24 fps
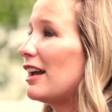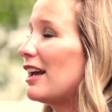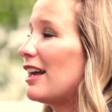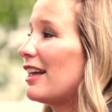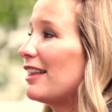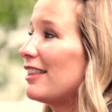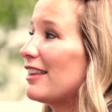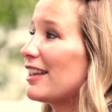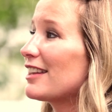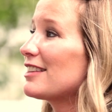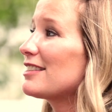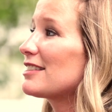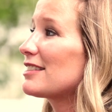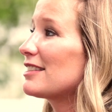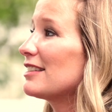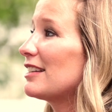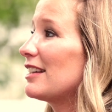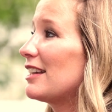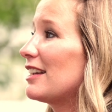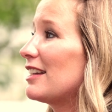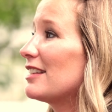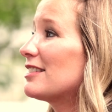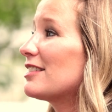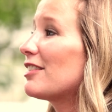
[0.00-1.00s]
And
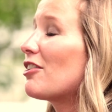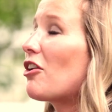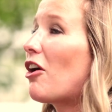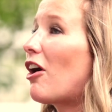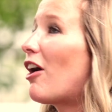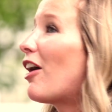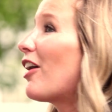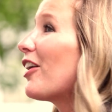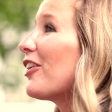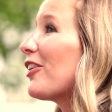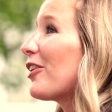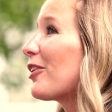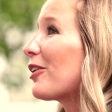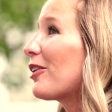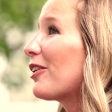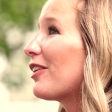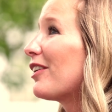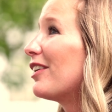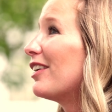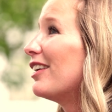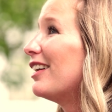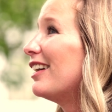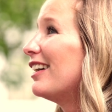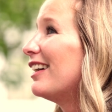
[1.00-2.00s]
it's an honor.
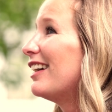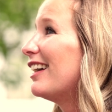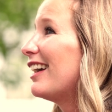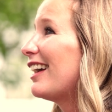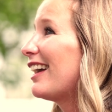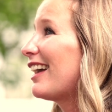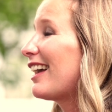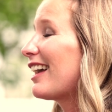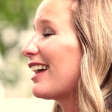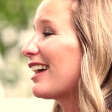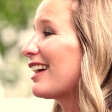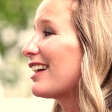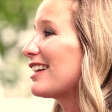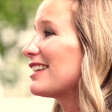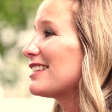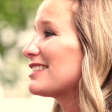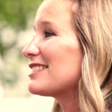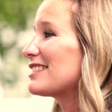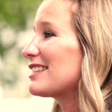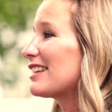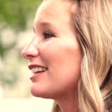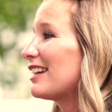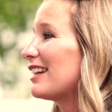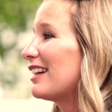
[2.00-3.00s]

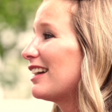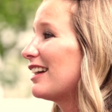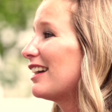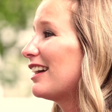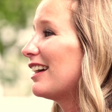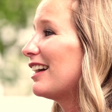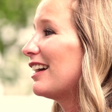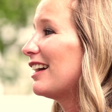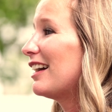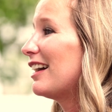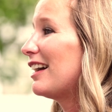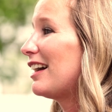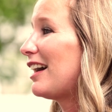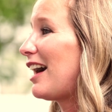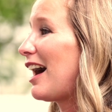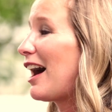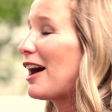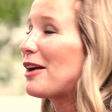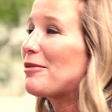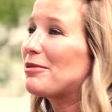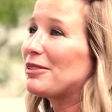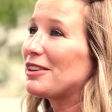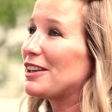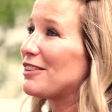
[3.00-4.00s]
And
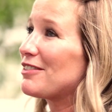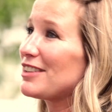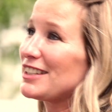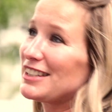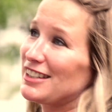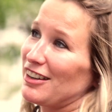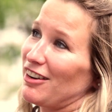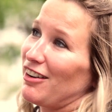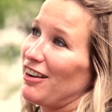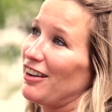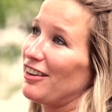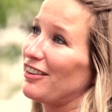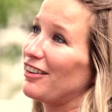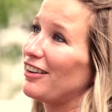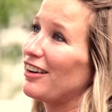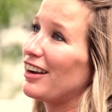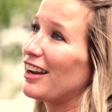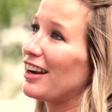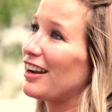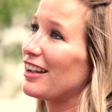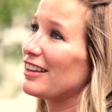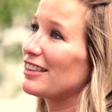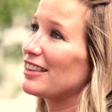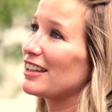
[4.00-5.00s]
I believe it's an honor,
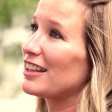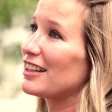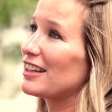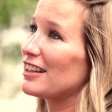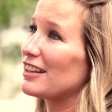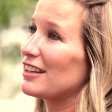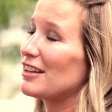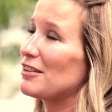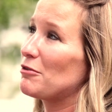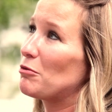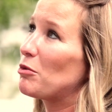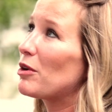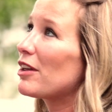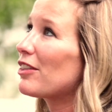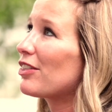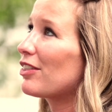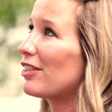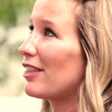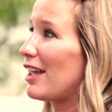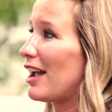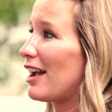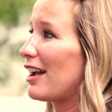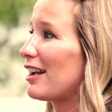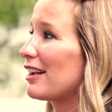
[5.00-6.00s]
and I think with
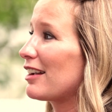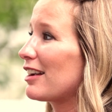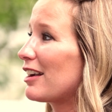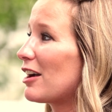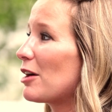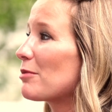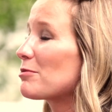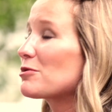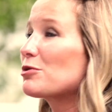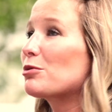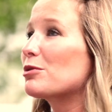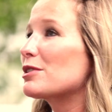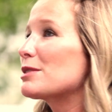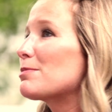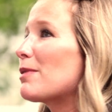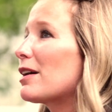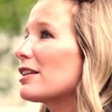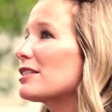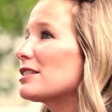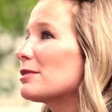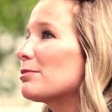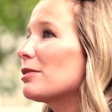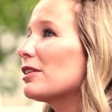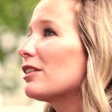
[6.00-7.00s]
that comes
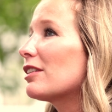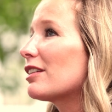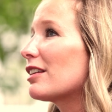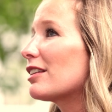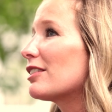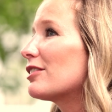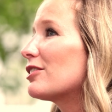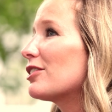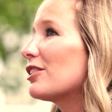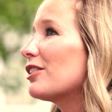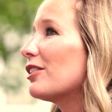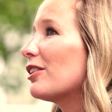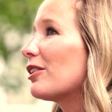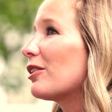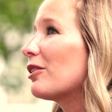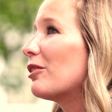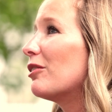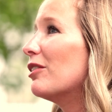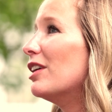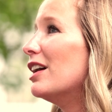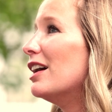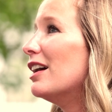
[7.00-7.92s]
responsibility too.